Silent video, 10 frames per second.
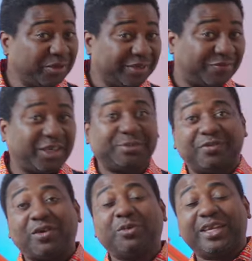it first
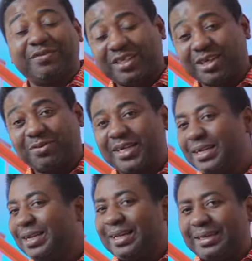before we give it away,
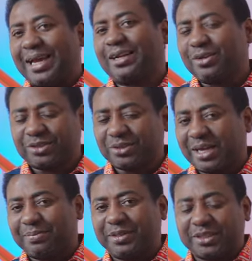that also
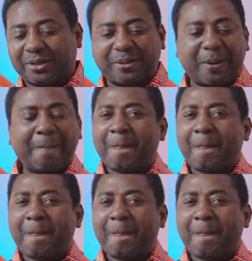can be done.